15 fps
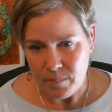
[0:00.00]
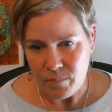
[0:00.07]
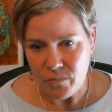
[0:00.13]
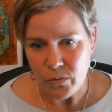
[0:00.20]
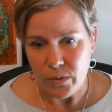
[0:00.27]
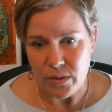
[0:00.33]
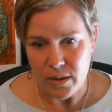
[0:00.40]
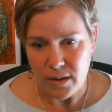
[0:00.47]

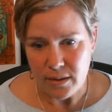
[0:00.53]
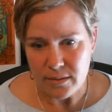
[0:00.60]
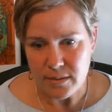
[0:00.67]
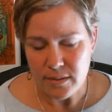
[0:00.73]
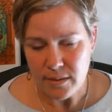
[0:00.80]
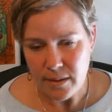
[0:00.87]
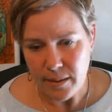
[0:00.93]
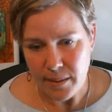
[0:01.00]
for
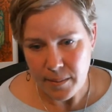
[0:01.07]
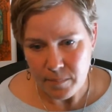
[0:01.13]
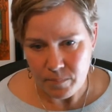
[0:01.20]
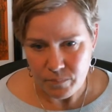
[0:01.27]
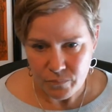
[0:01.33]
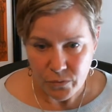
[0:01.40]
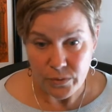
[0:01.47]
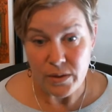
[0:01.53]
these
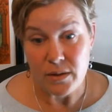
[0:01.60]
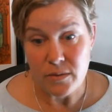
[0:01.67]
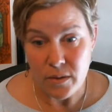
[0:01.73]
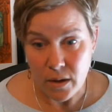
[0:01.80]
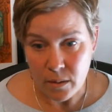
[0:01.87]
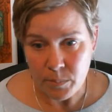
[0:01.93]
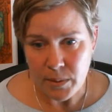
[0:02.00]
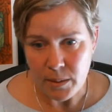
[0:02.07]

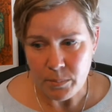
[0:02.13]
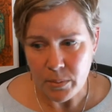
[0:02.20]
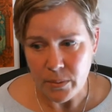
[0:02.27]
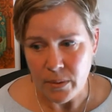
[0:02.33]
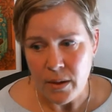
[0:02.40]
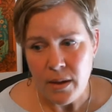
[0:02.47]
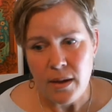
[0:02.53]
young people.